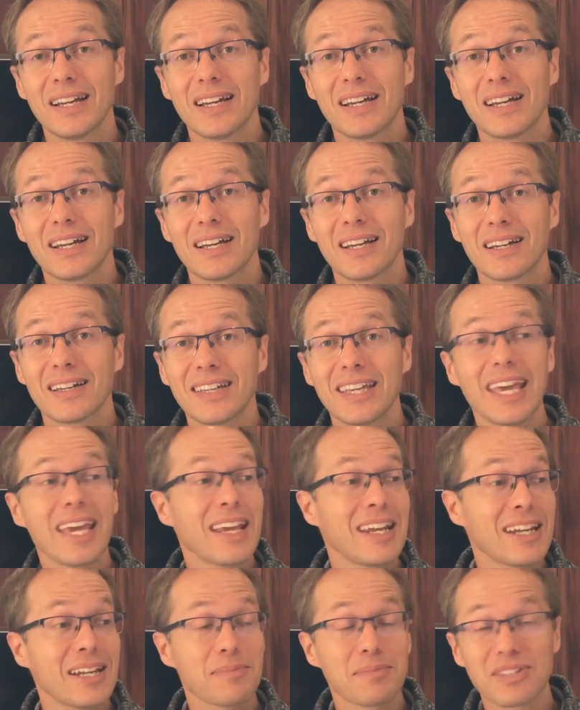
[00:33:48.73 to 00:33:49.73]
Uh,
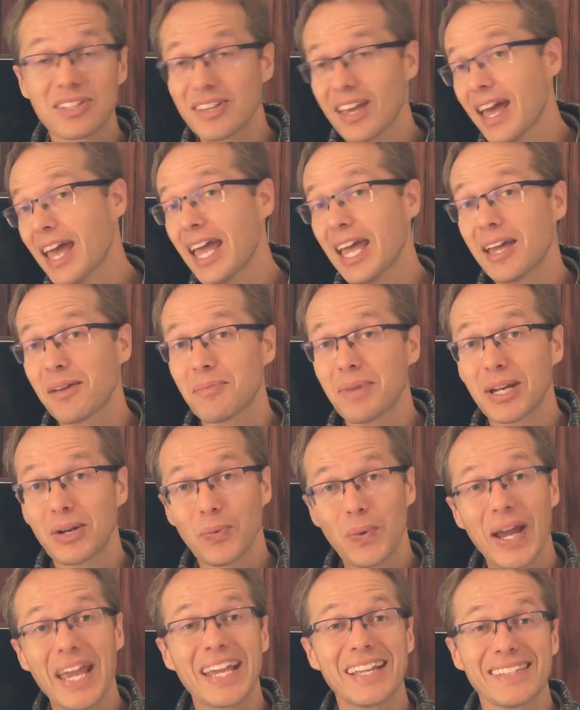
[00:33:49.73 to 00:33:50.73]
kingdoms came and
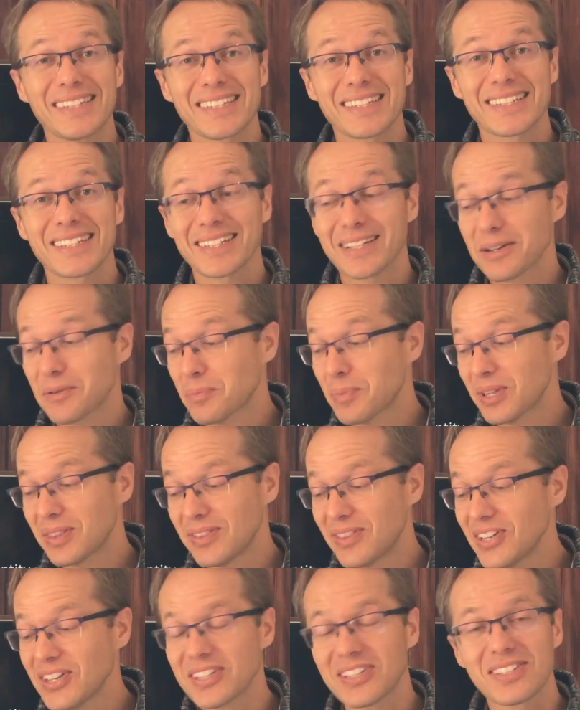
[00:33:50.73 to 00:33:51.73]
went, but
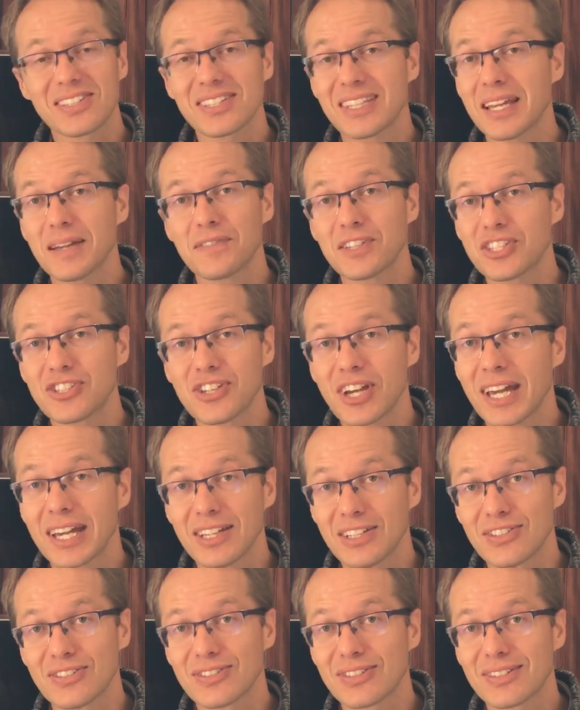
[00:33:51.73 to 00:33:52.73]
this never
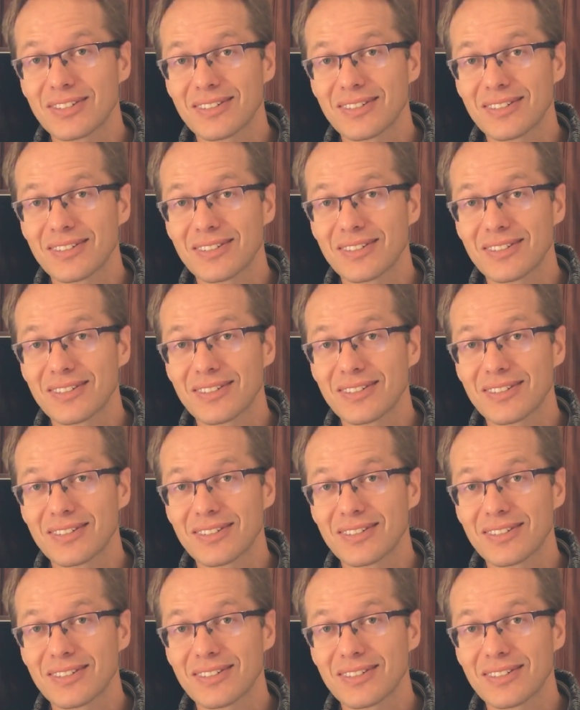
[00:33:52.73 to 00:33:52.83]
changed.